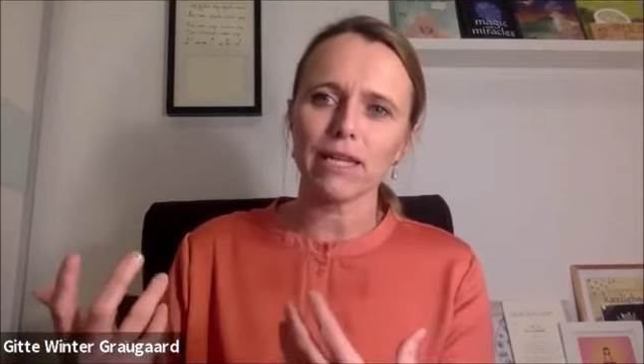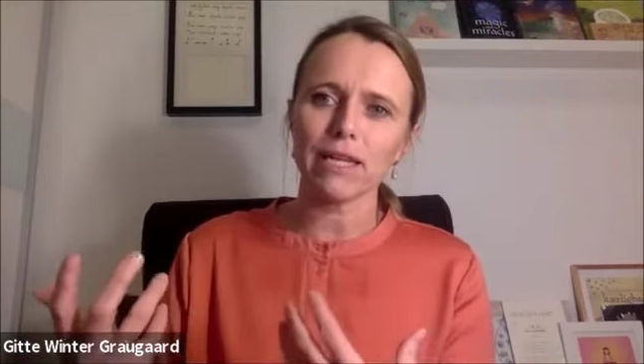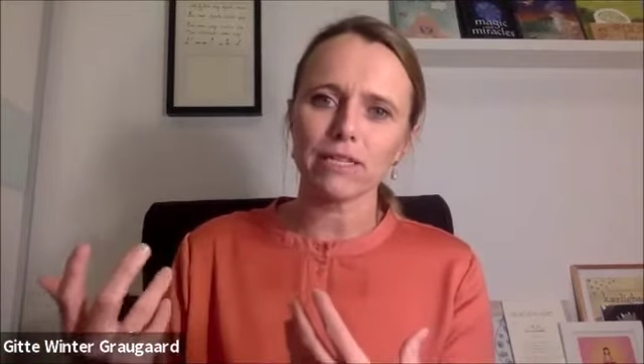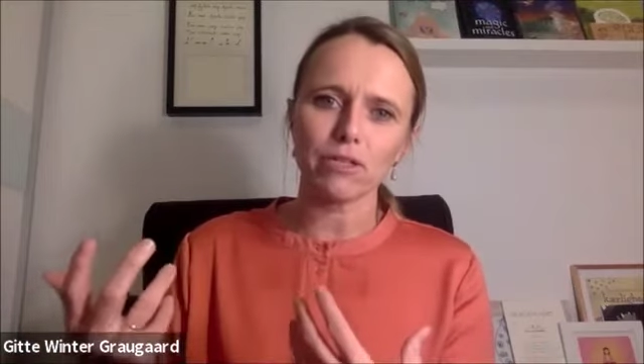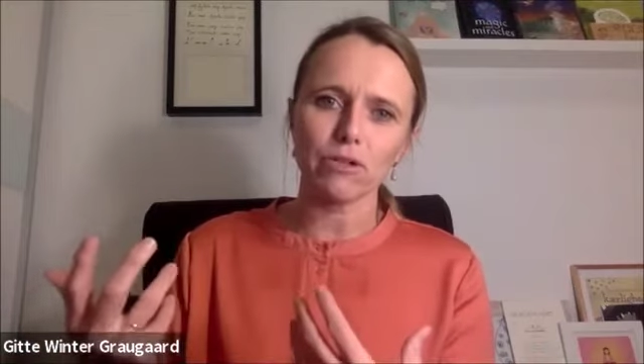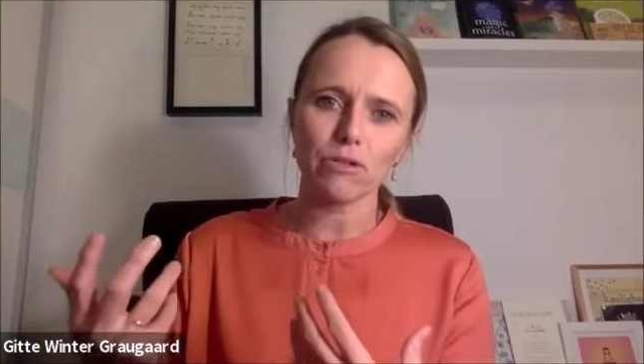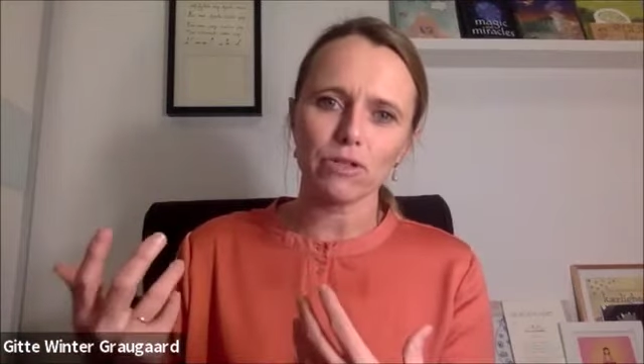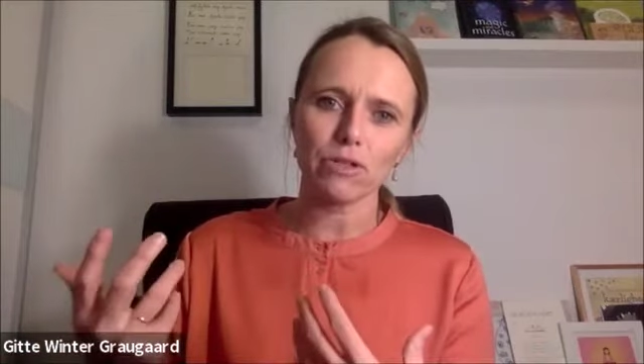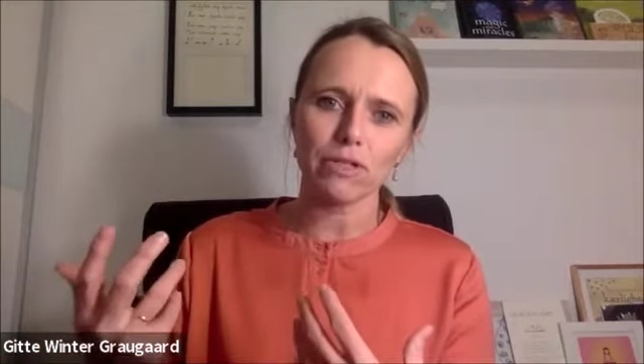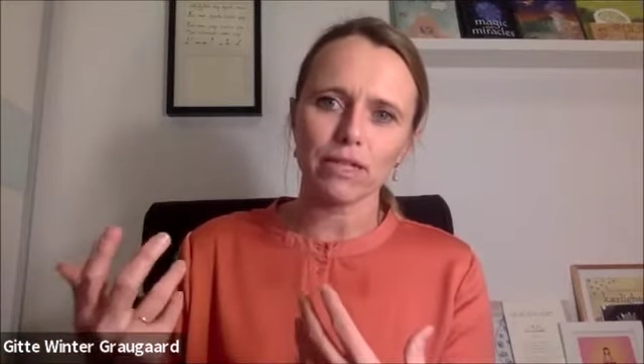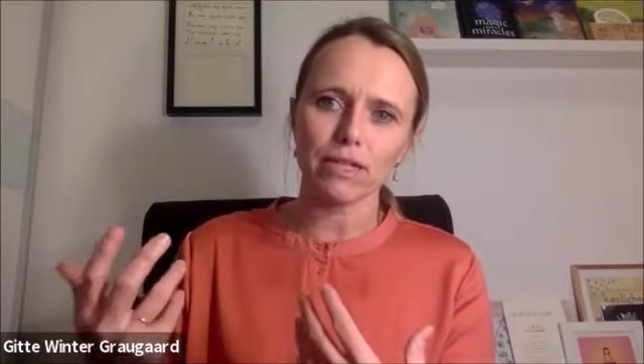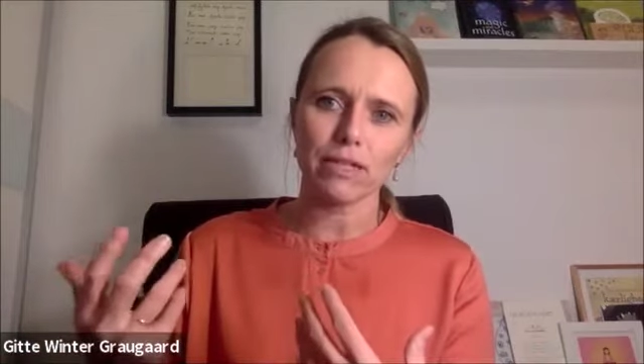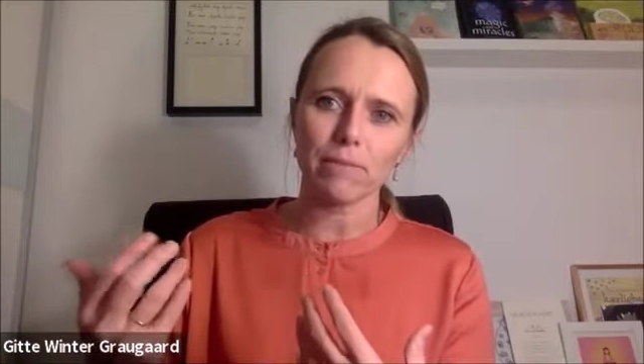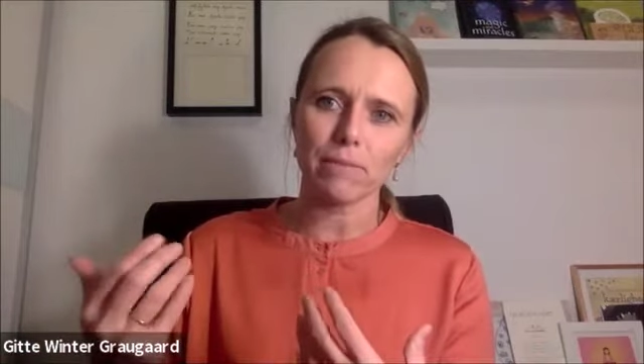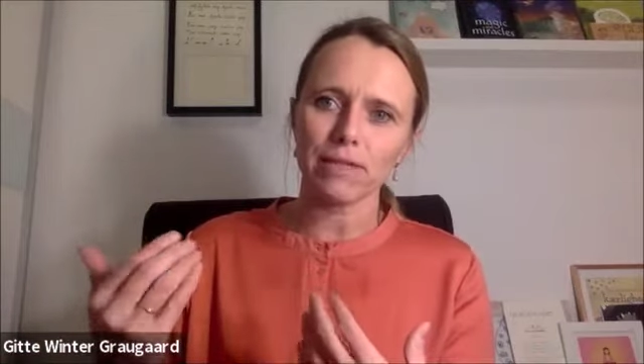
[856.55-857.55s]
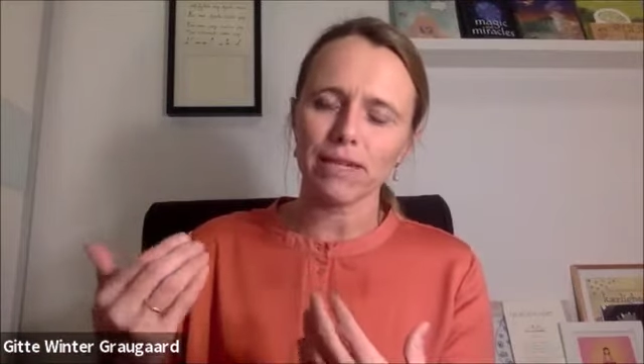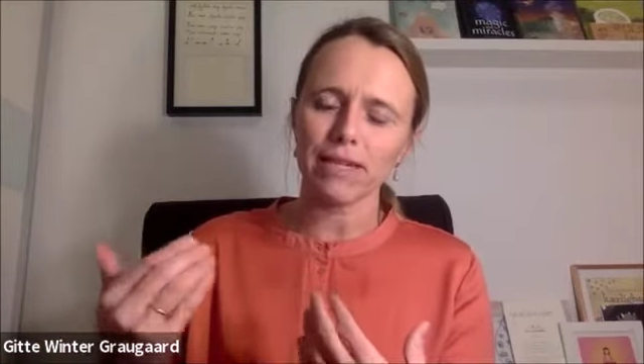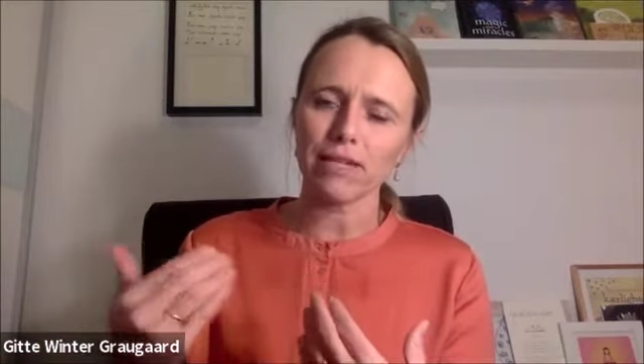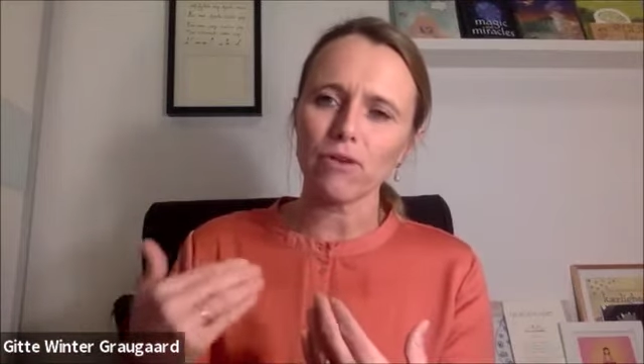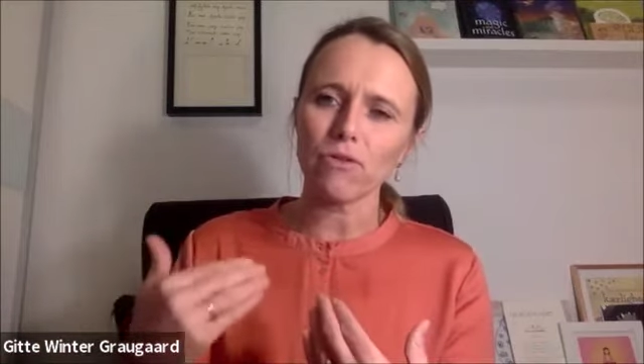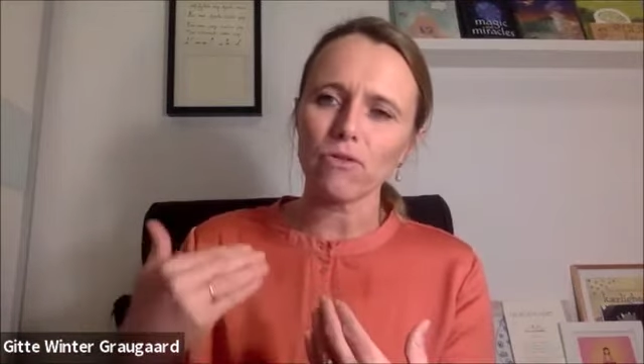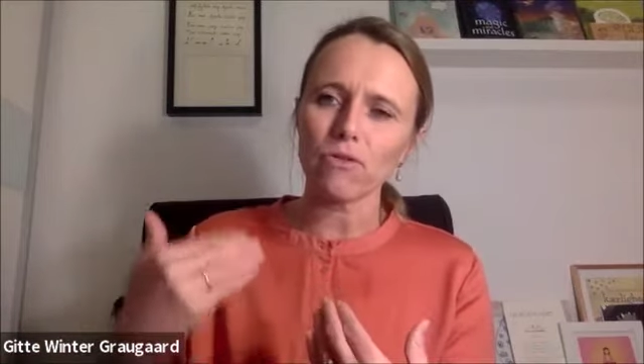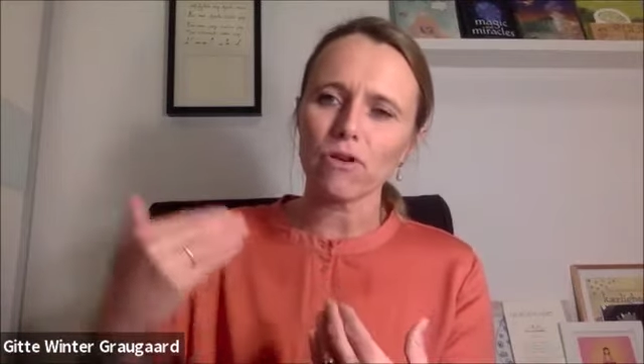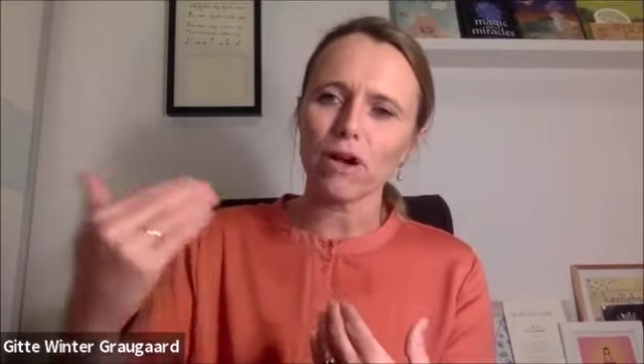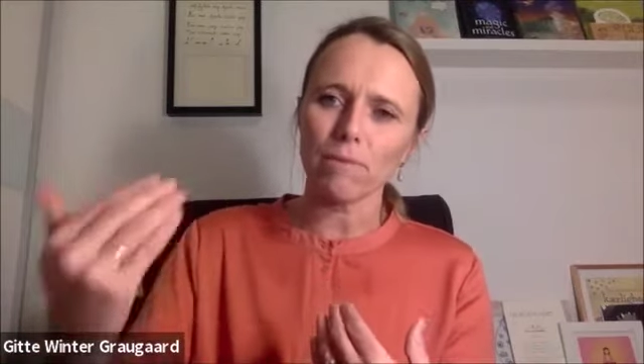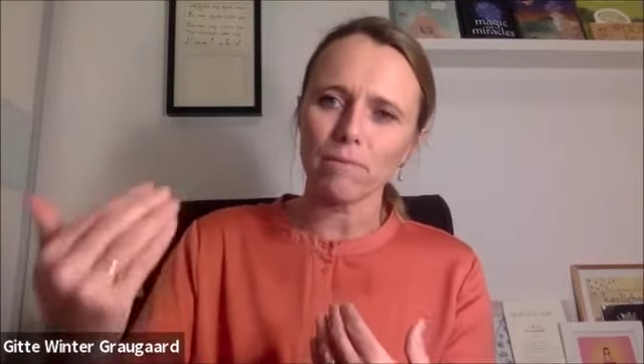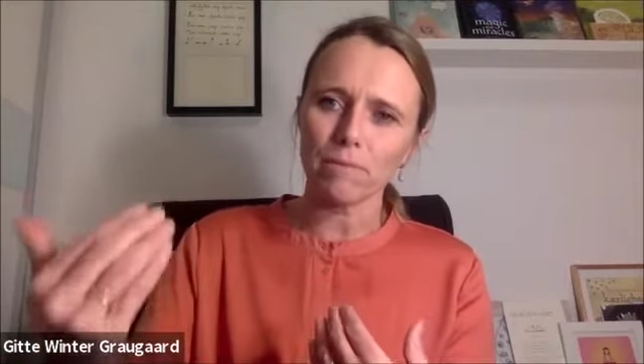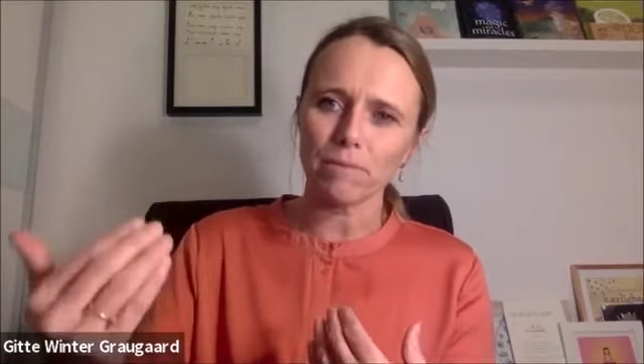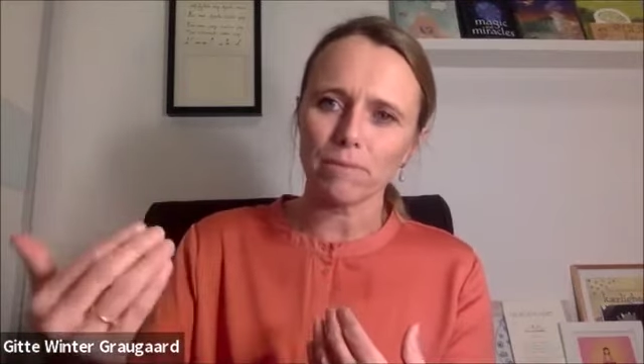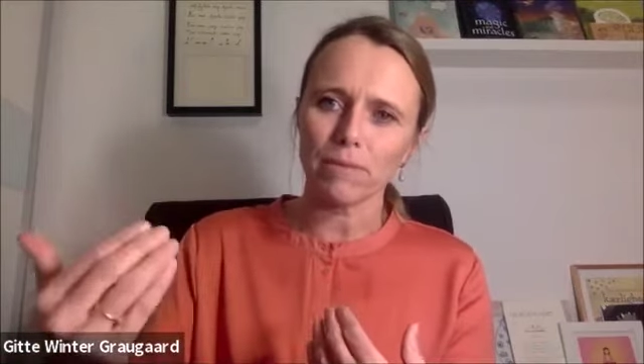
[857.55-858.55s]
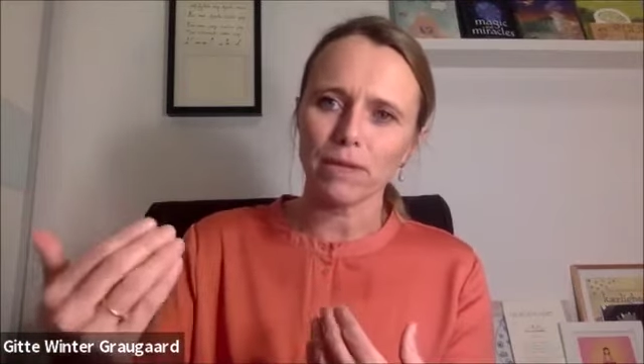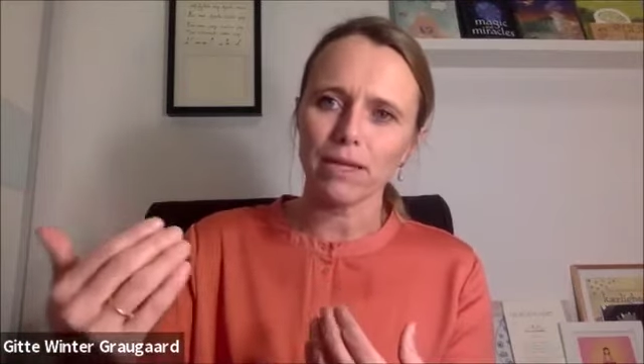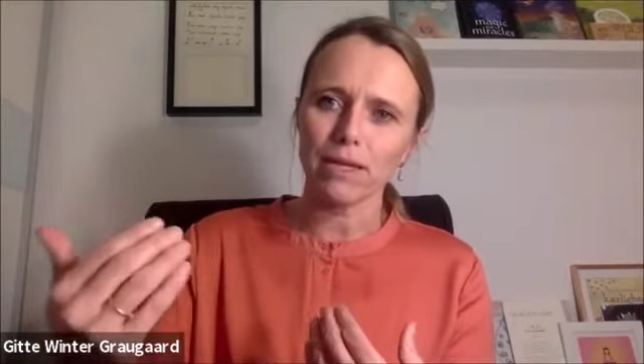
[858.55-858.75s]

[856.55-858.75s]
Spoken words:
exhausted, but they don't come